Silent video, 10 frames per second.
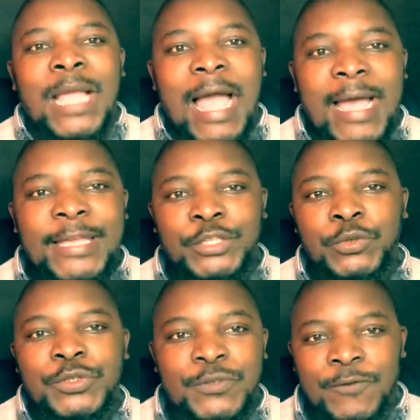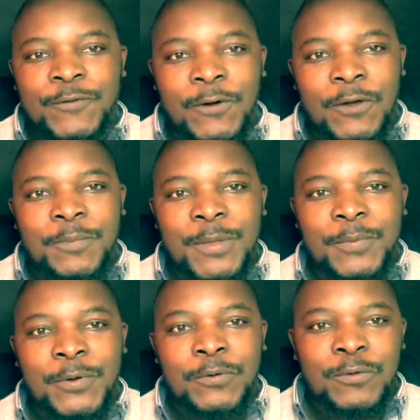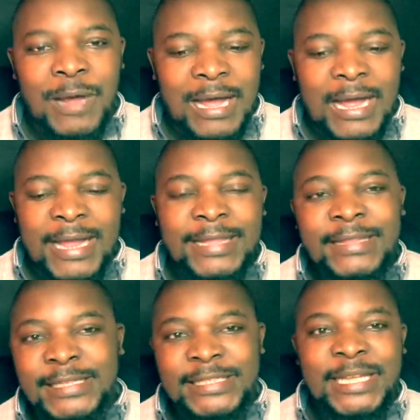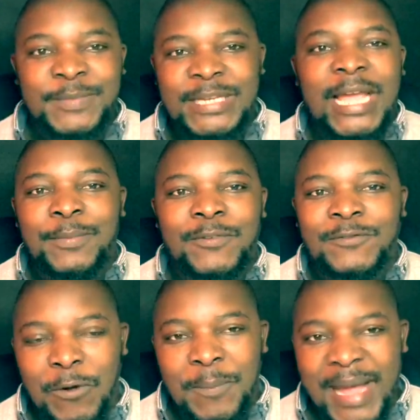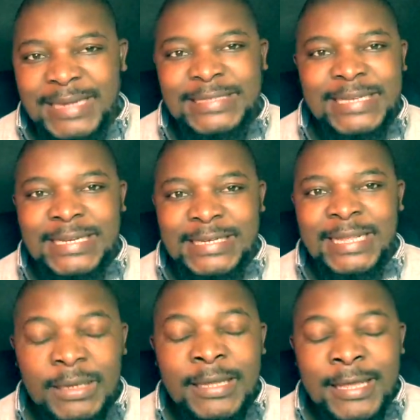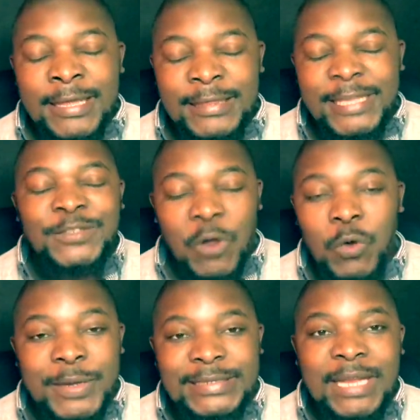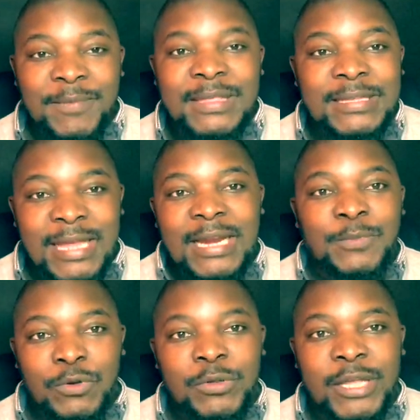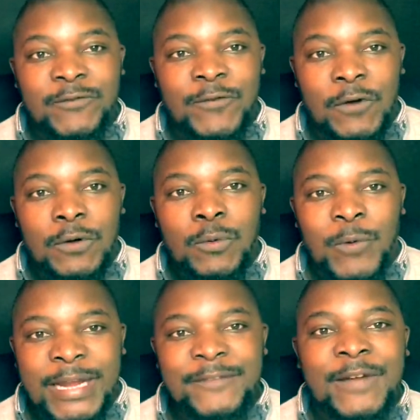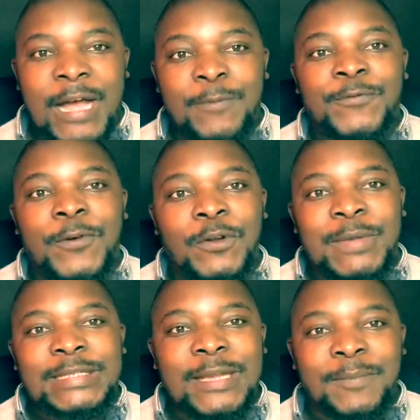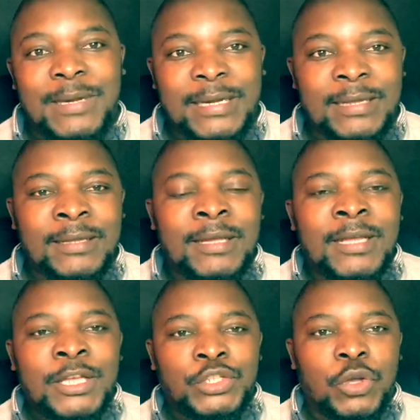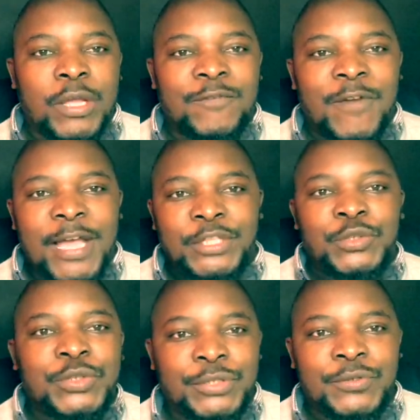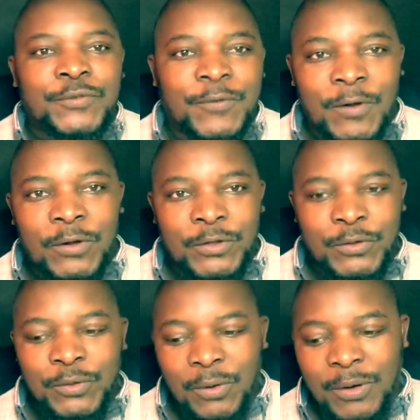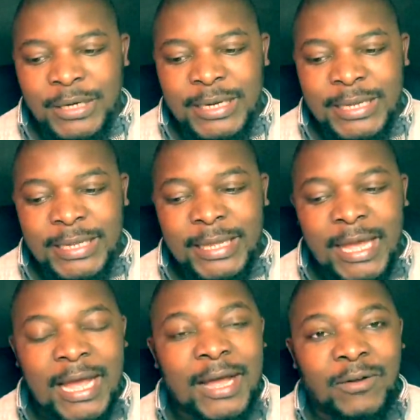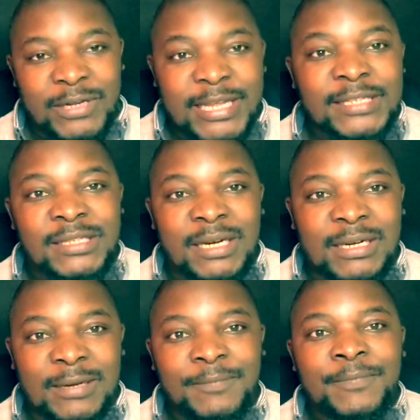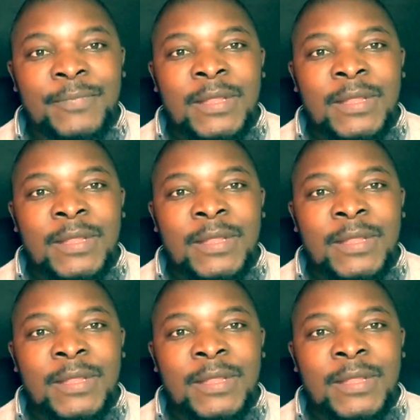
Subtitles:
I choose to follow people who are in the same type of mindset. There's always something that I'm looking for whenever I'm following somebody. So if I choose to follow you on Instagram,